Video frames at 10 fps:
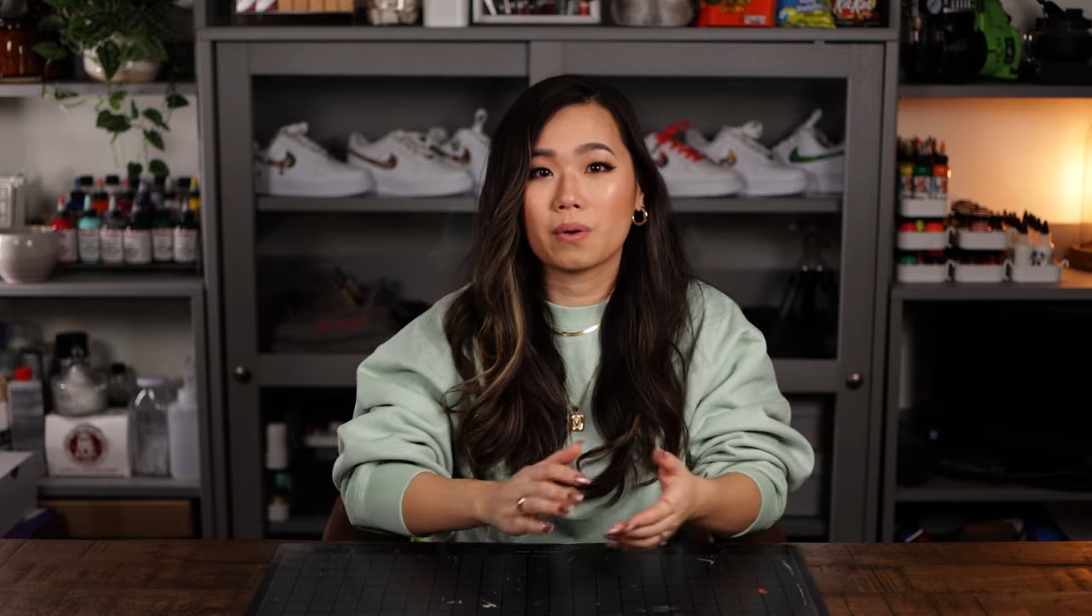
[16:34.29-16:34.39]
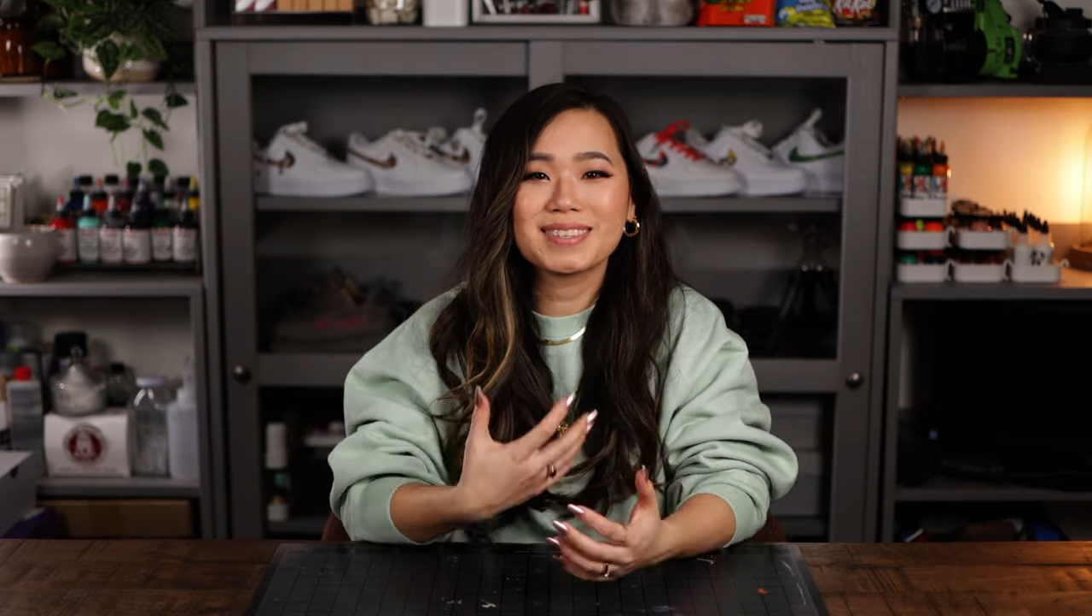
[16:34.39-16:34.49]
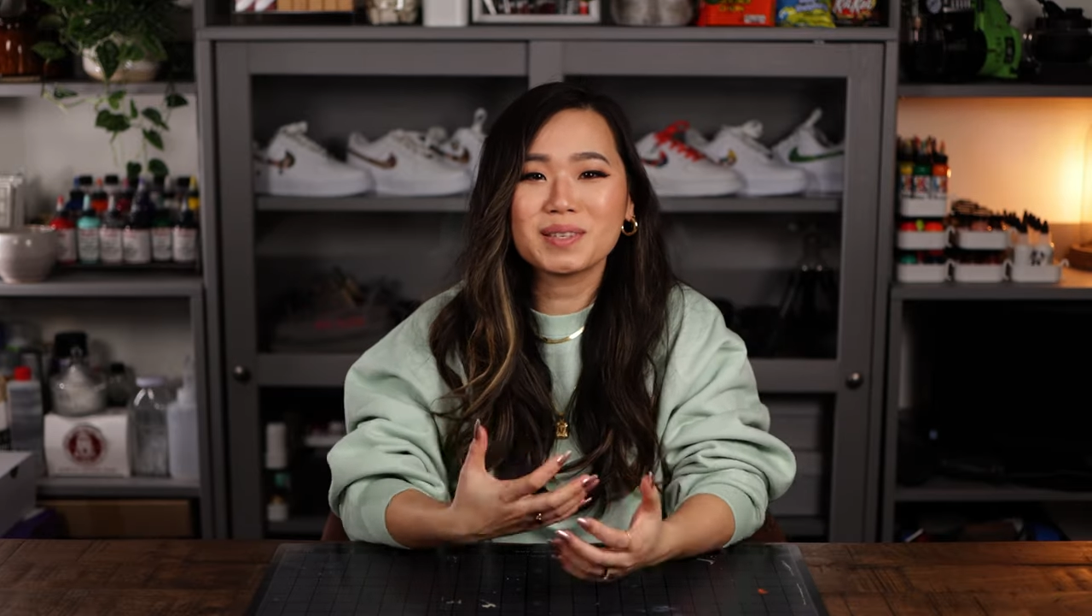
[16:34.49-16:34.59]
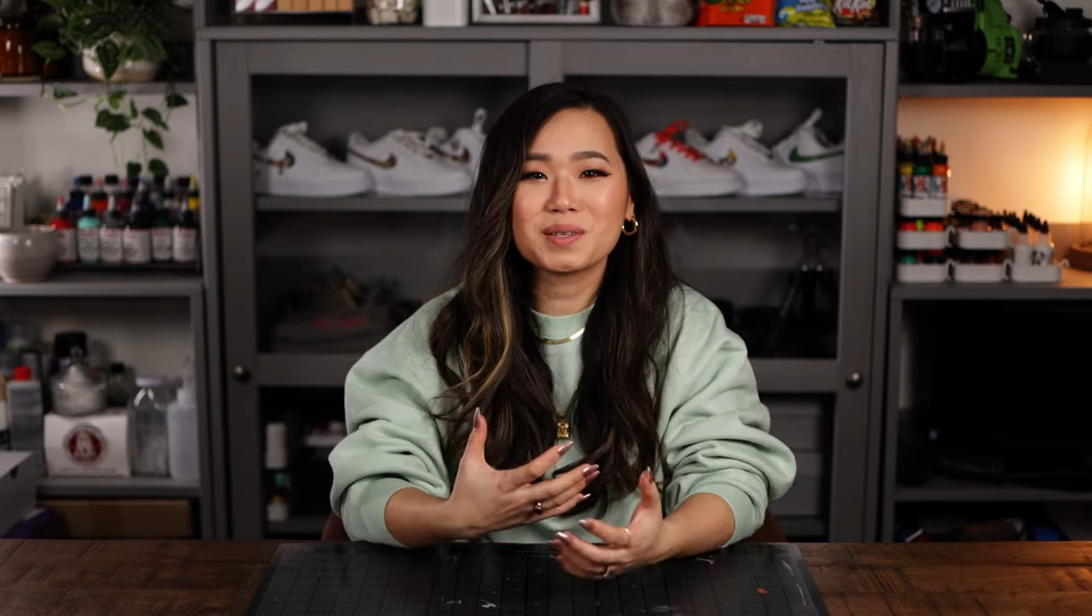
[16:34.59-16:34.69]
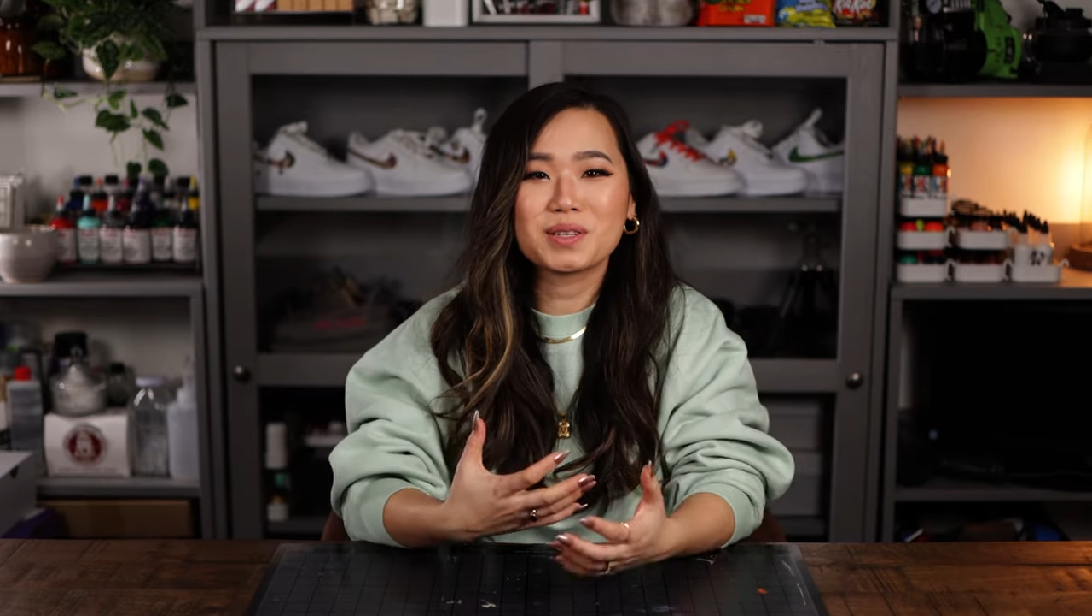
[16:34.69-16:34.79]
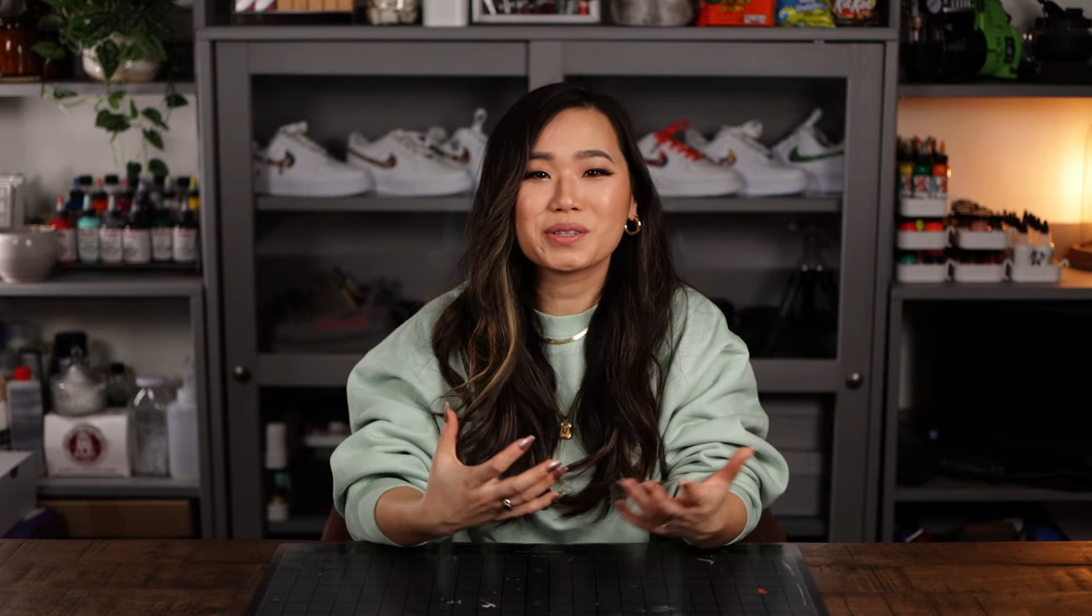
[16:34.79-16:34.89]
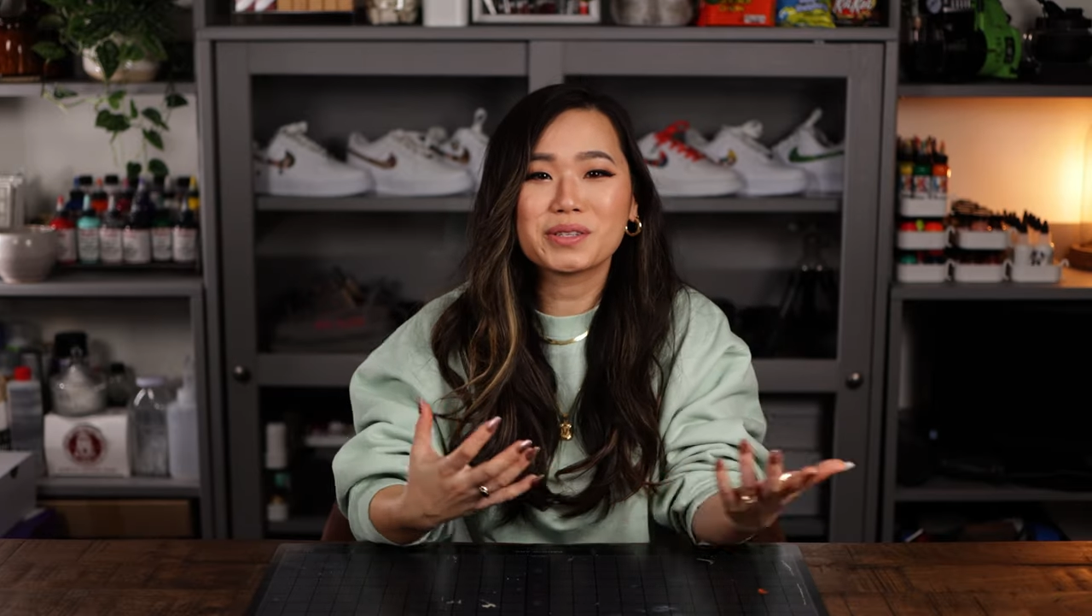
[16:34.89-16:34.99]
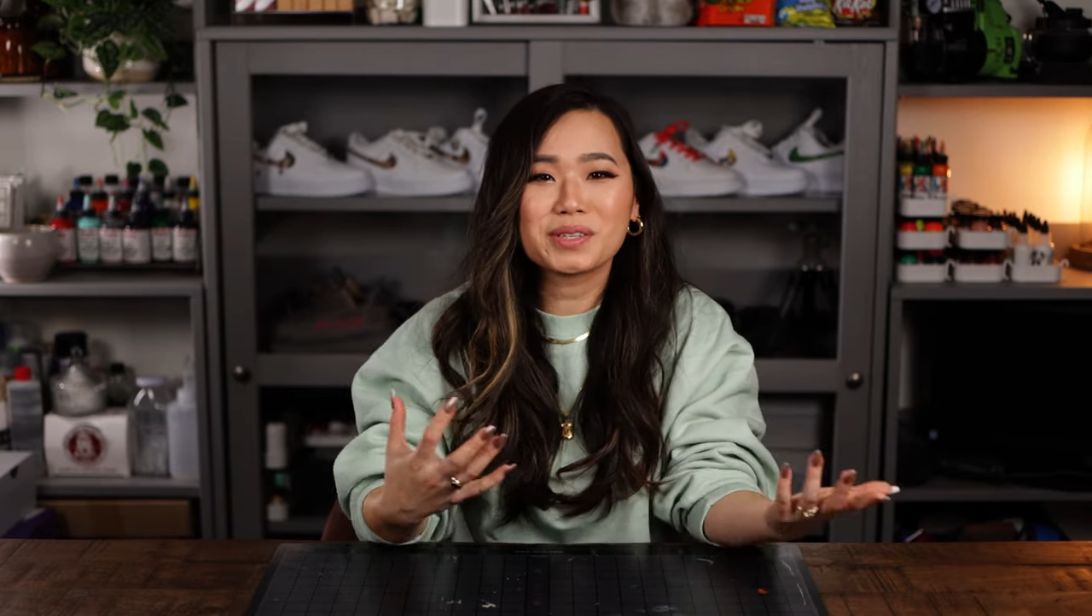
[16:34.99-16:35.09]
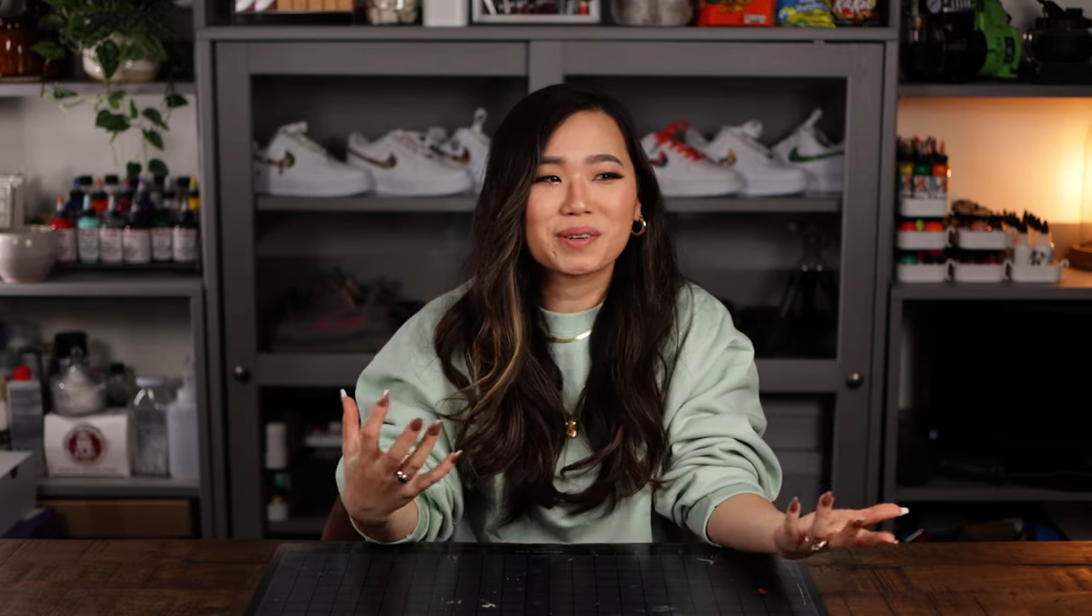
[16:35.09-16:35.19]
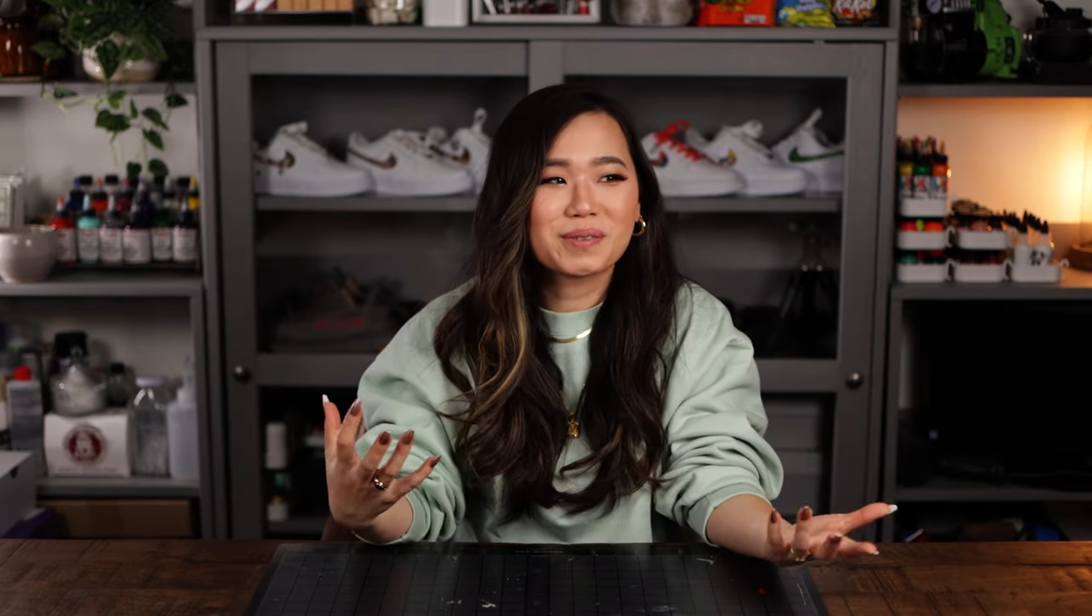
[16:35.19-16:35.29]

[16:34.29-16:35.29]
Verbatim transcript: This is just a